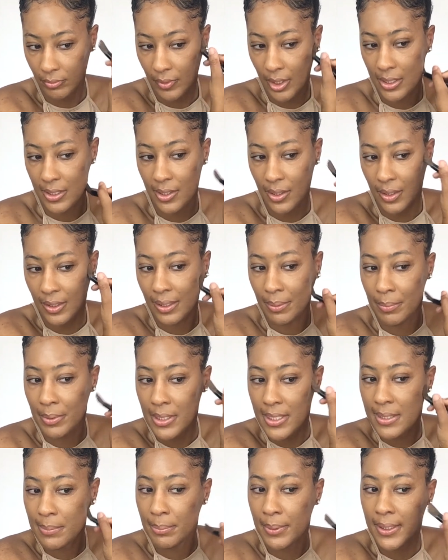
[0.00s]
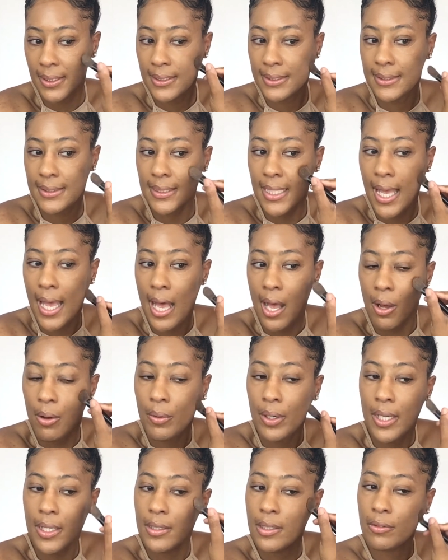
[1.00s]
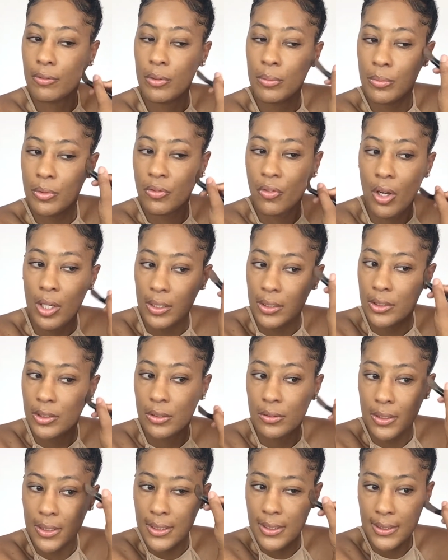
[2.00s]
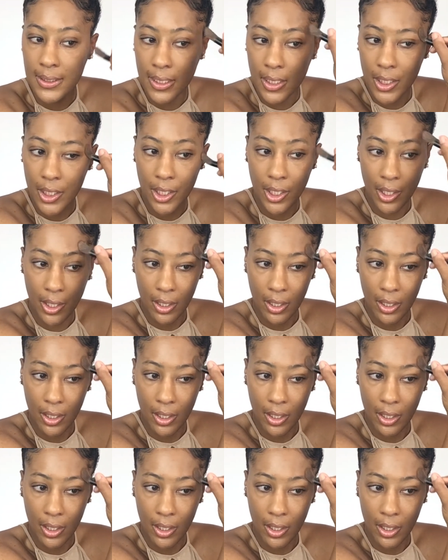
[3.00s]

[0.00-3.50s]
So let me just blend this out, and then we'll move on to concealer.